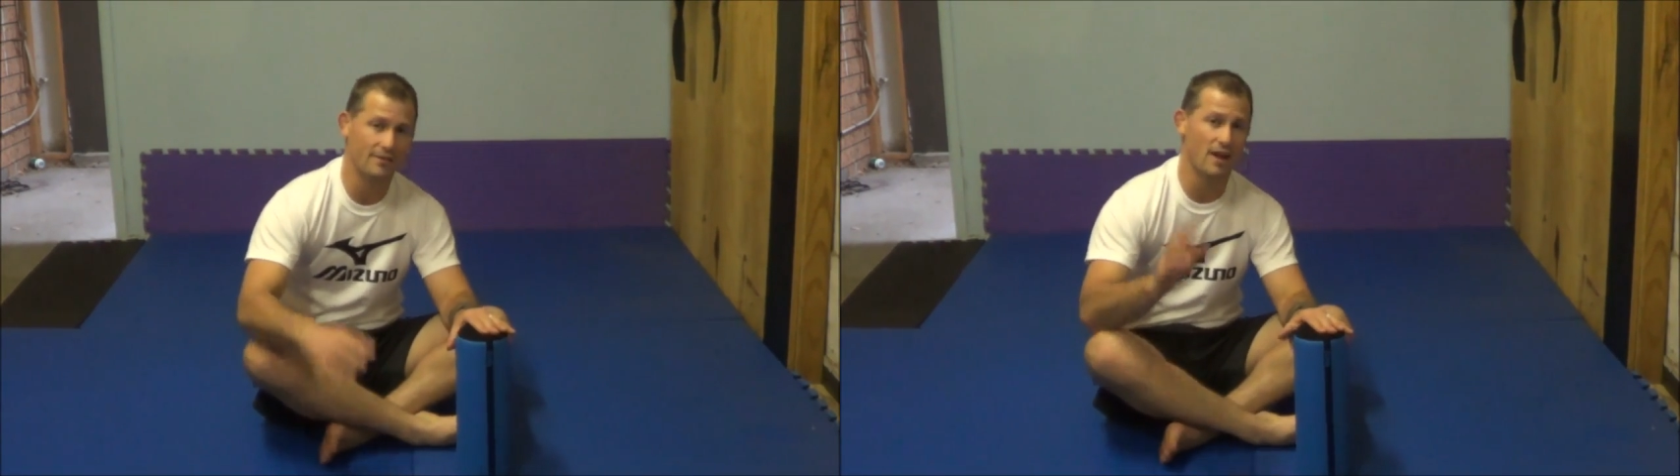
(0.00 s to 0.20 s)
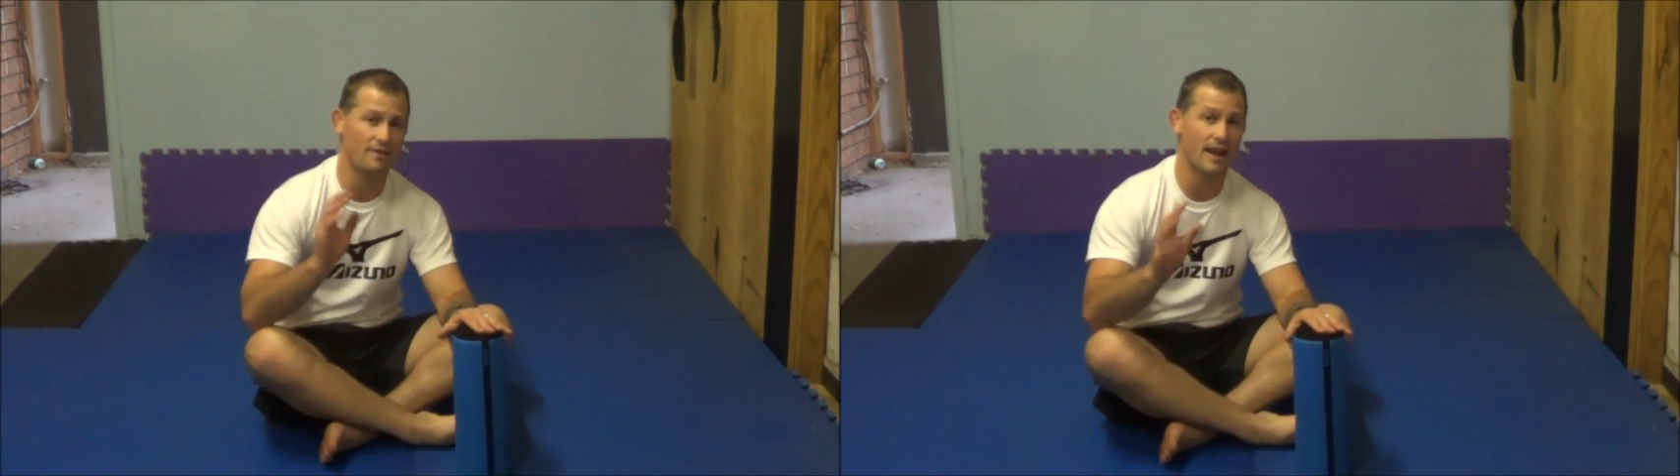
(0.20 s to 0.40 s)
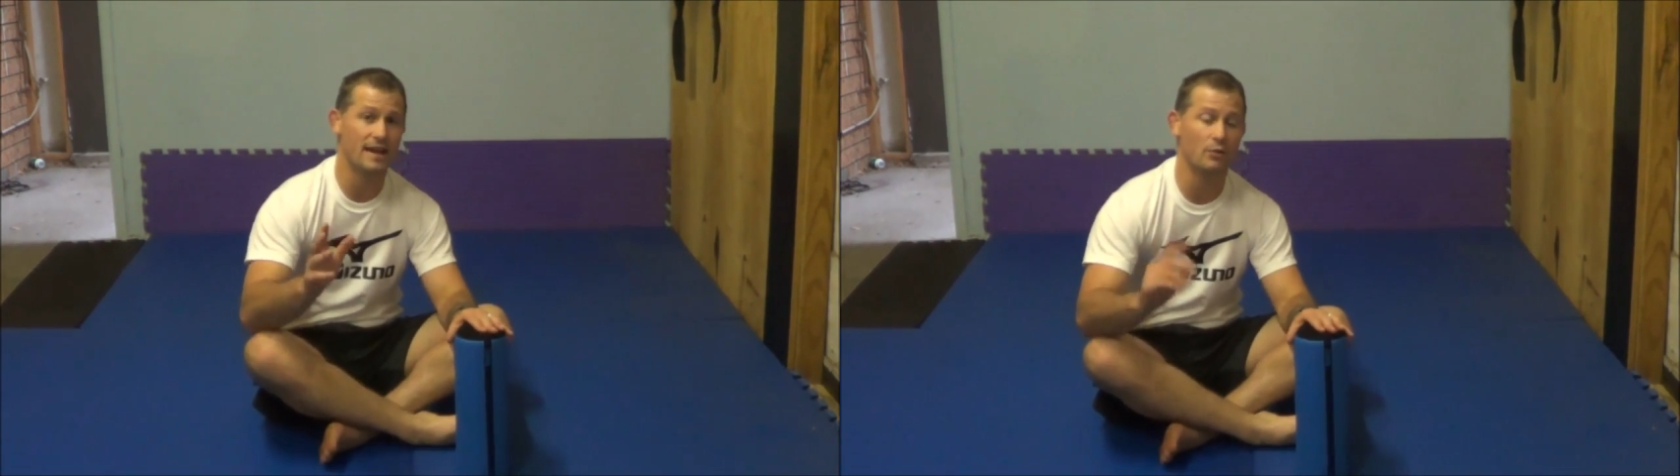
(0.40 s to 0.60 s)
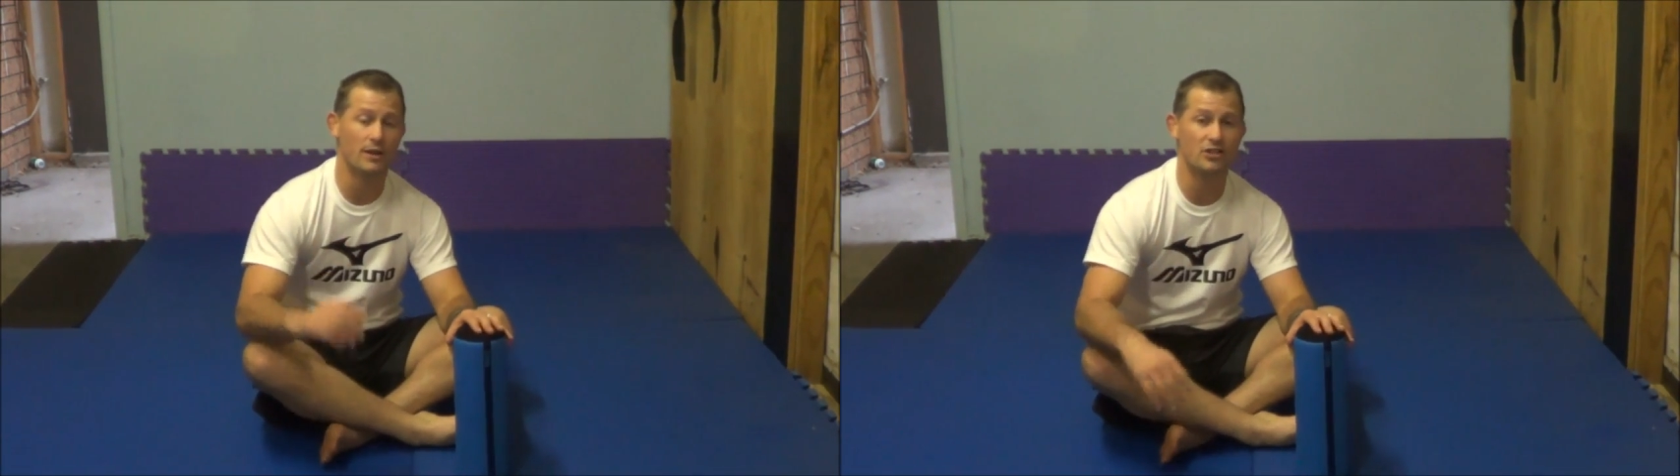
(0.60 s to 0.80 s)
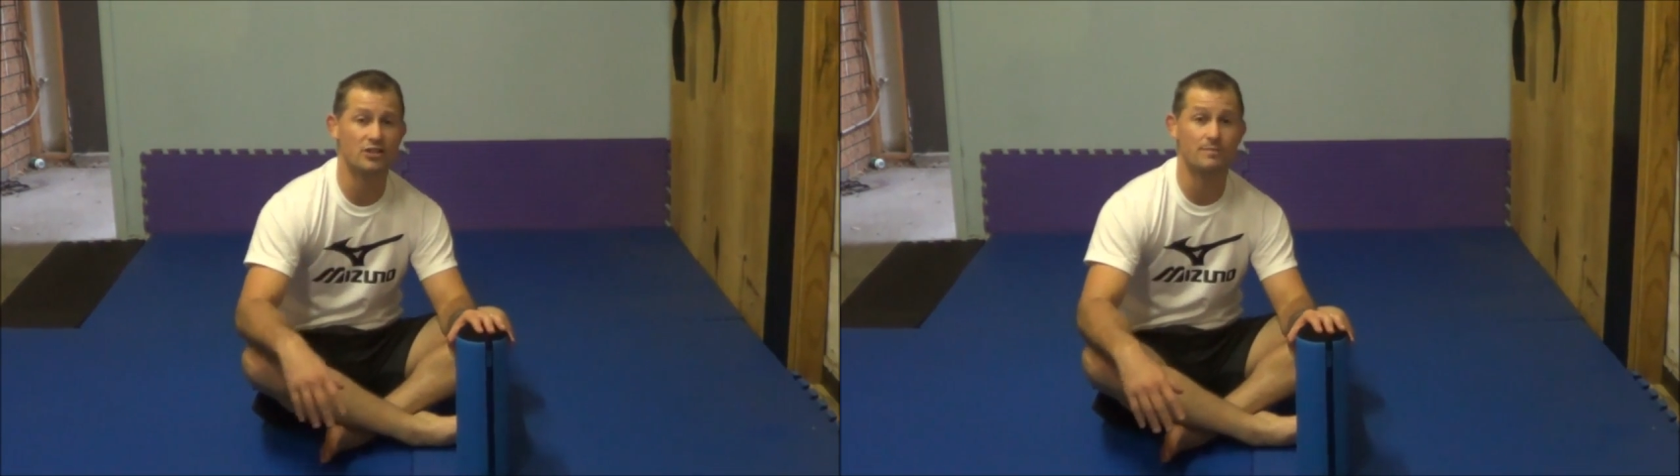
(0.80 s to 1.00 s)
If you have any
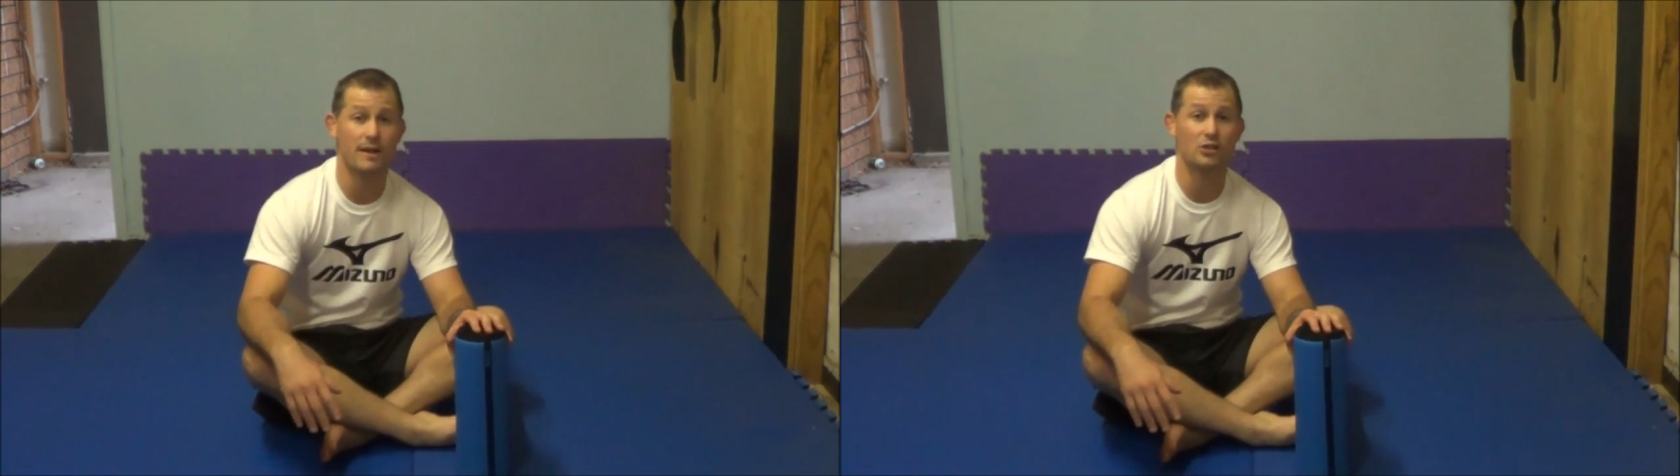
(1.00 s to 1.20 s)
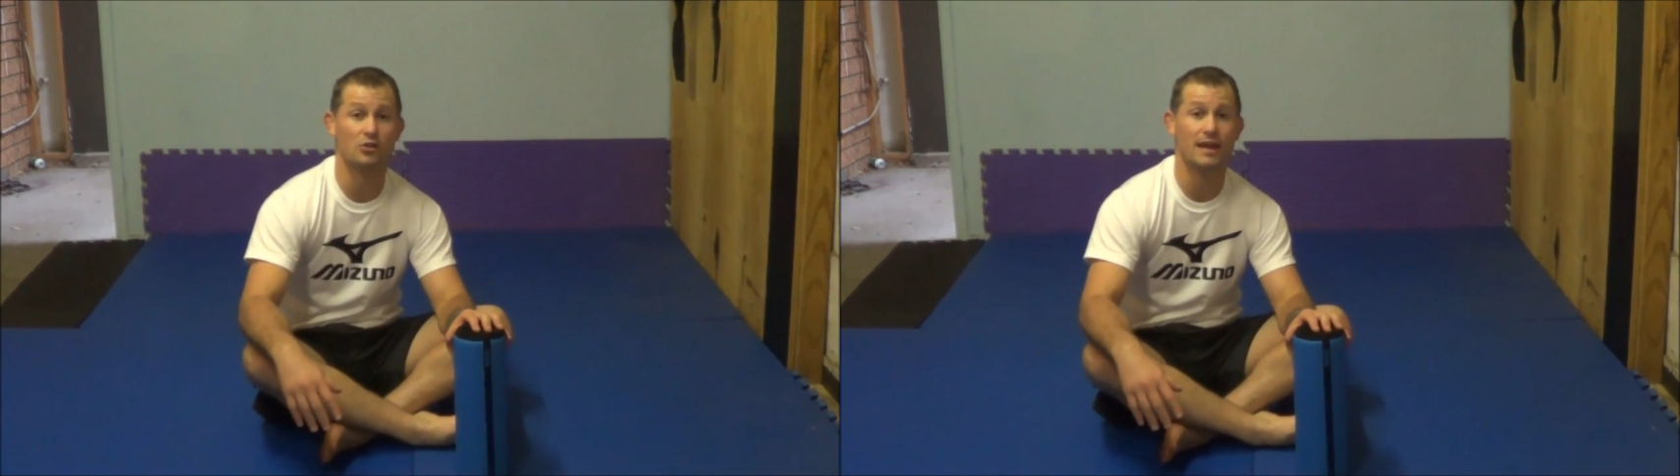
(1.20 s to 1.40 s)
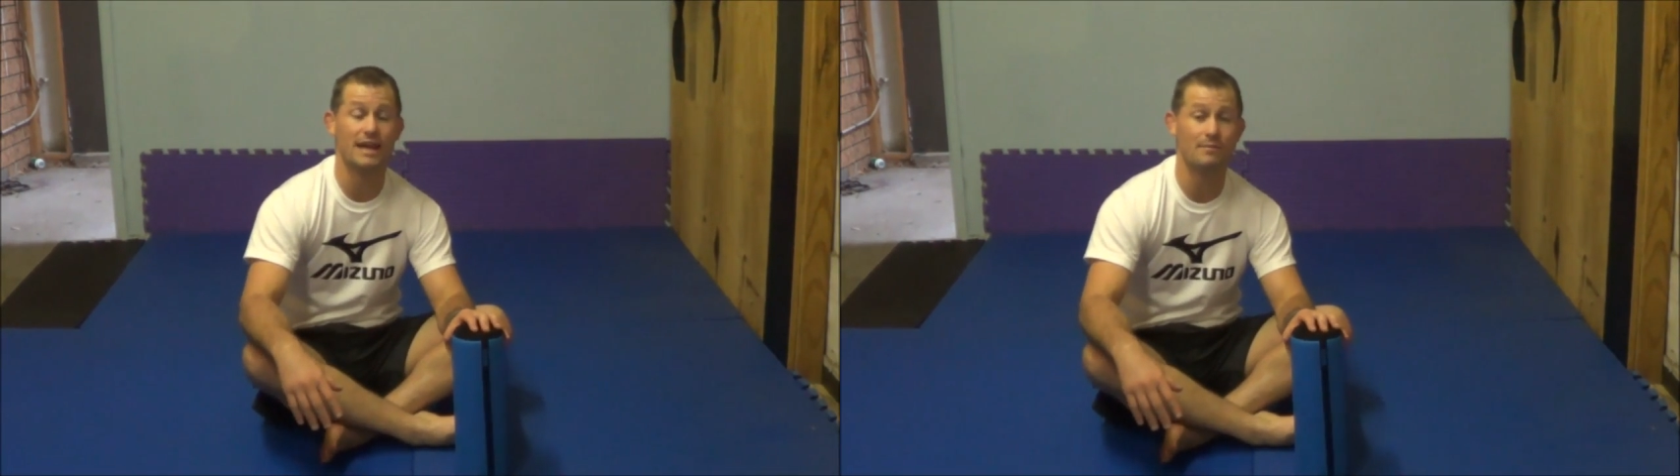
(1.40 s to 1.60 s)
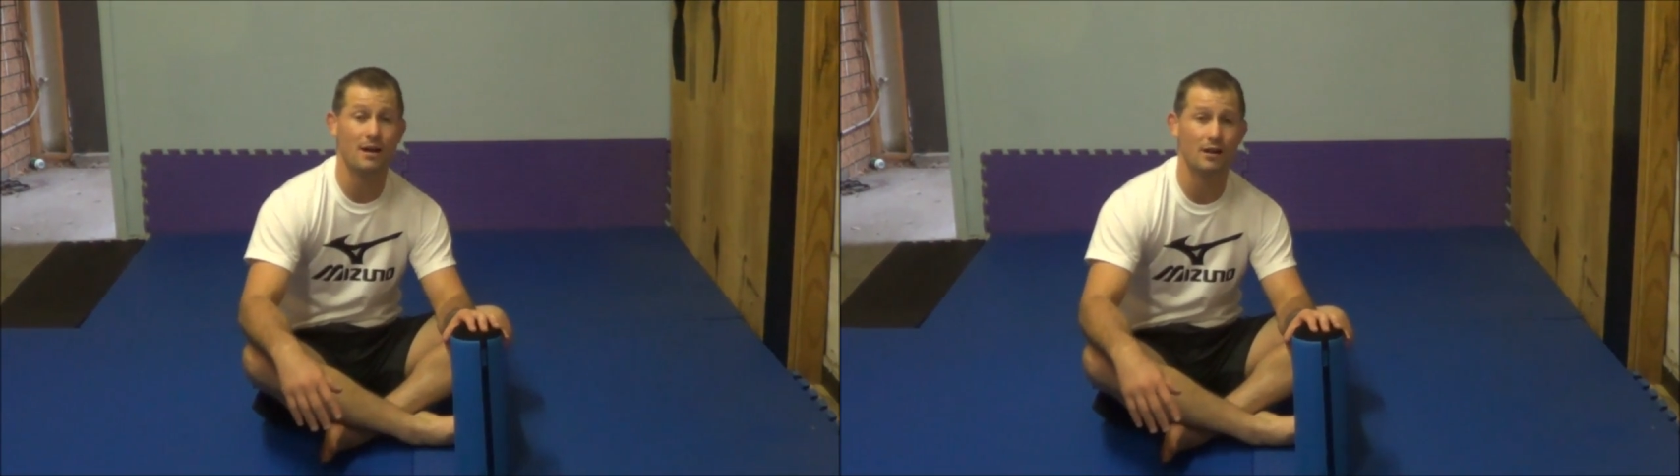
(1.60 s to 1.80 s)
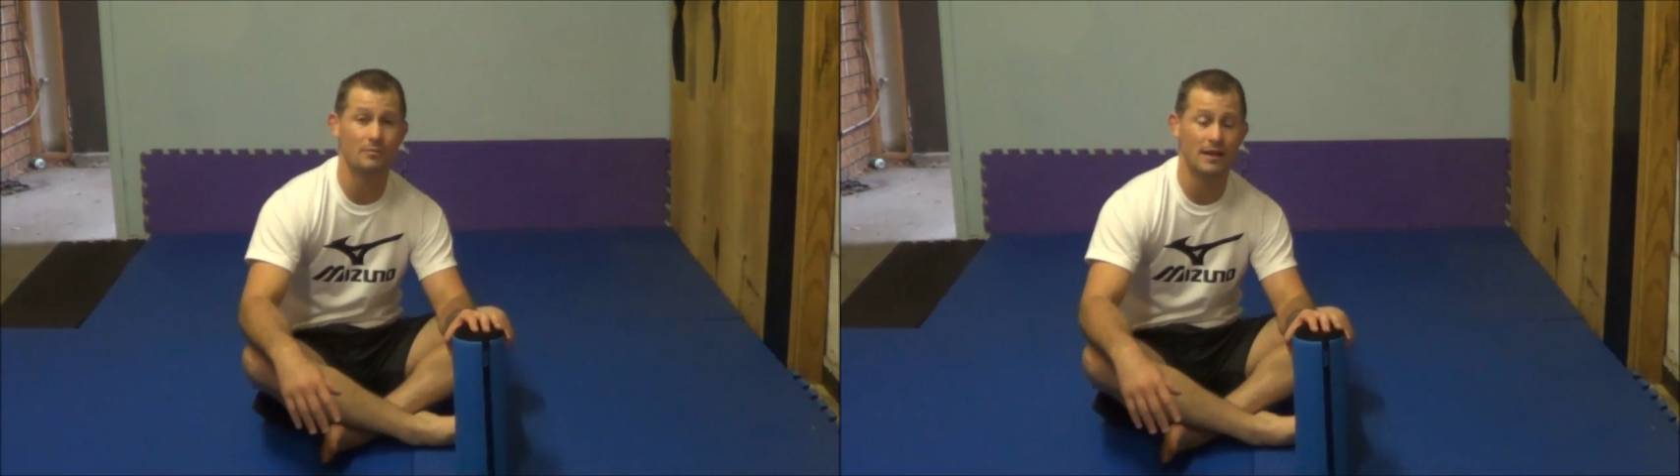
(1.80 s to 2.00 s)
questions, make sure you
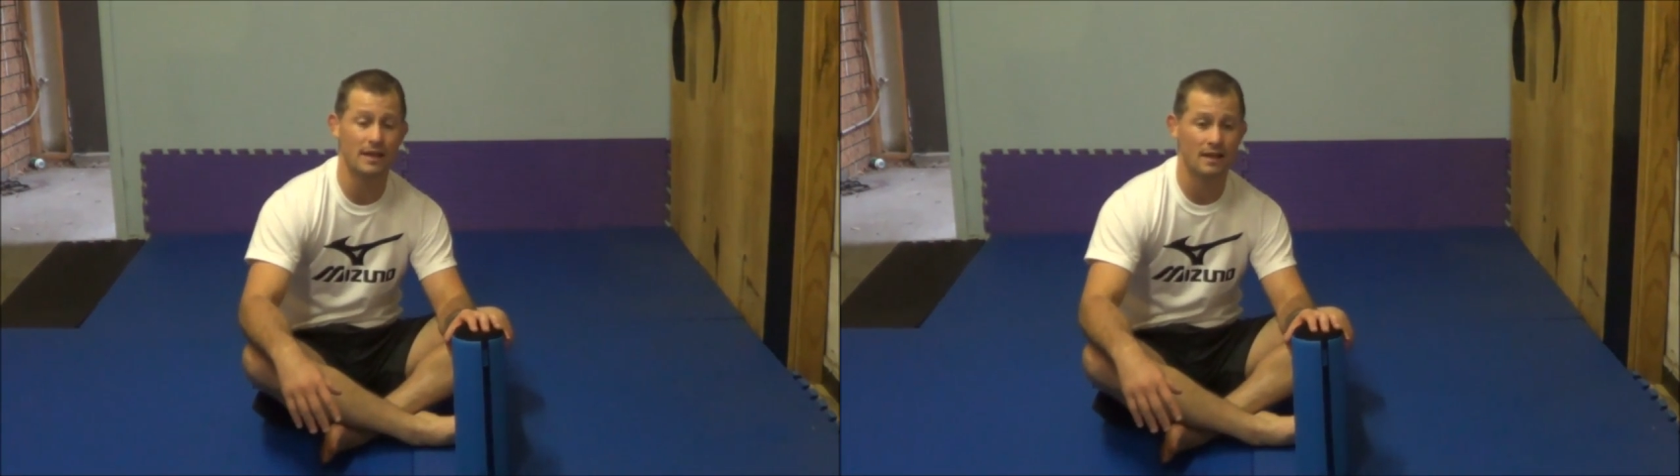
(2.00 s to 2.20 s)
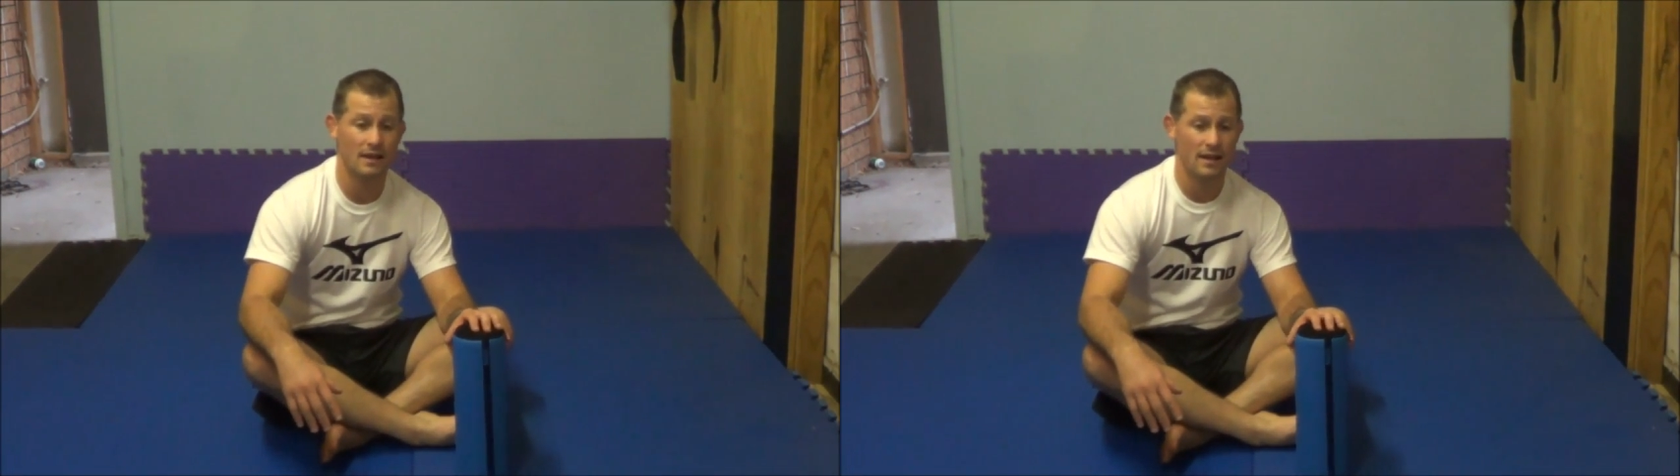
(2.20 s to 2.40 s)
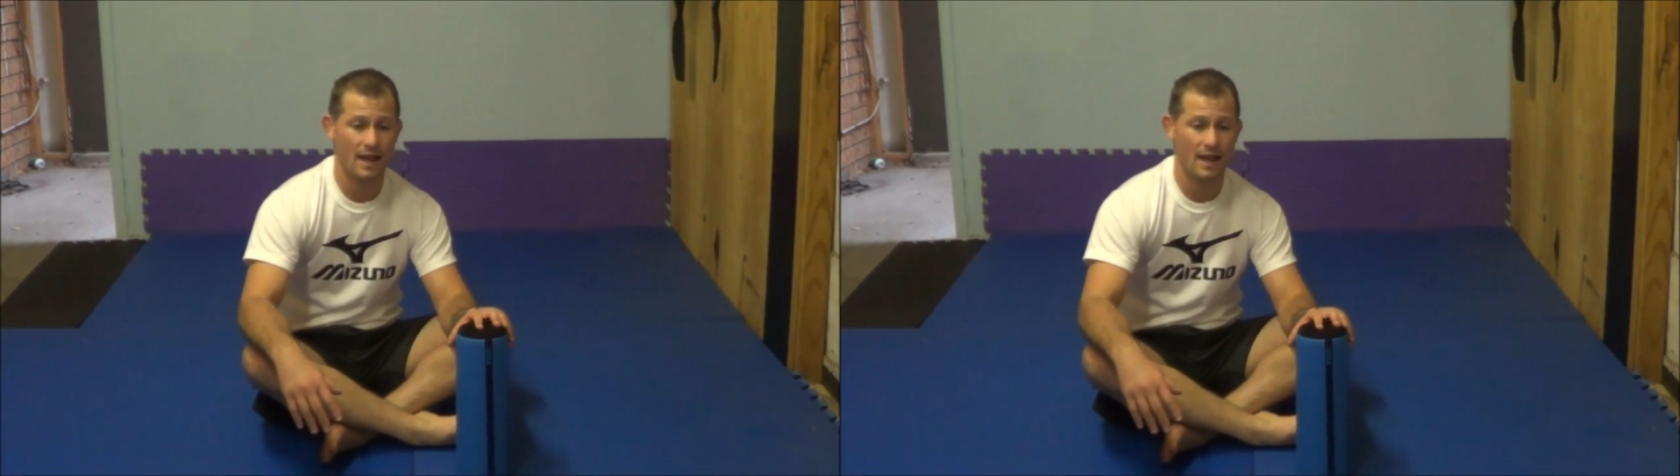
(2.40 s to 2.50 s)
email me,